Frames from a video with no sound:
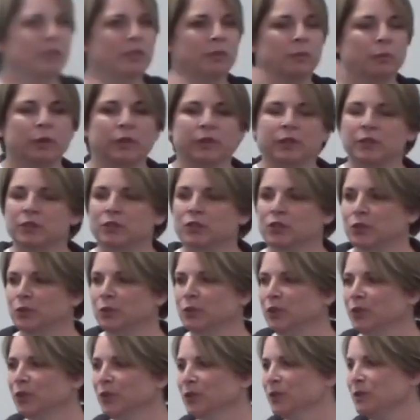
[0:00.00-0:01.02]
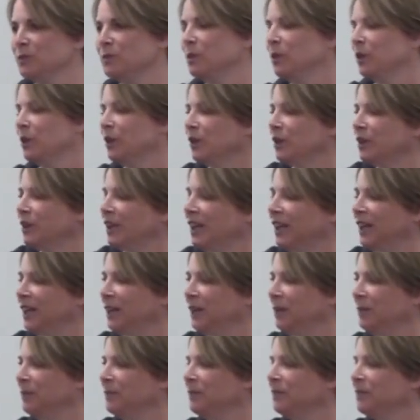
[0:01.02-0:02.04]
When the juniors were
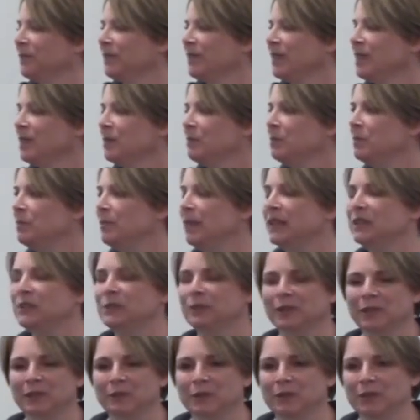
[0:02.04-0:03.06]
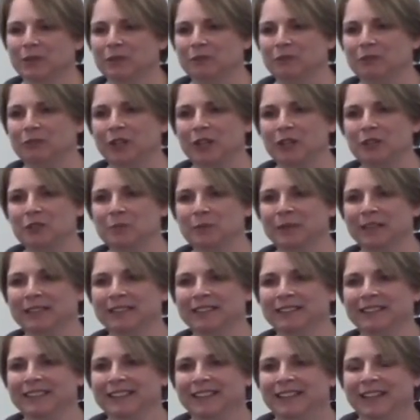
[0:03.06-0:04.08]
mentoring with the
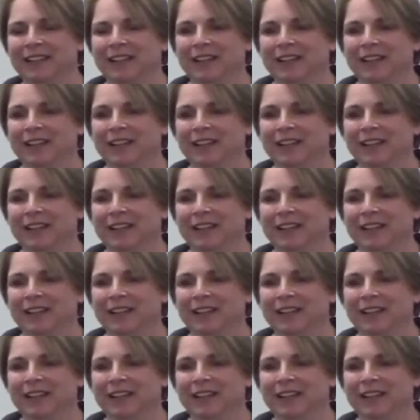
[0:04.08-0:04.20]
freshmen,